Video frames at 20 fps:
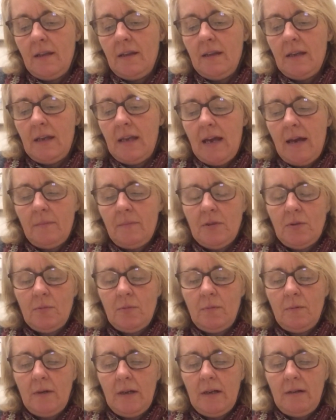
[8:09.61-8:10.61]
the gaps
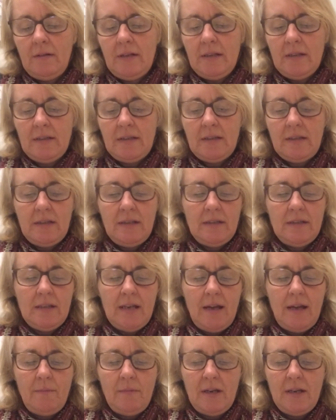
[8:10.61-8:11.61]
where it's
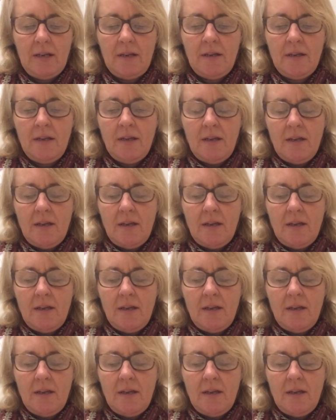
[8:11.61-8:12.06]
happening.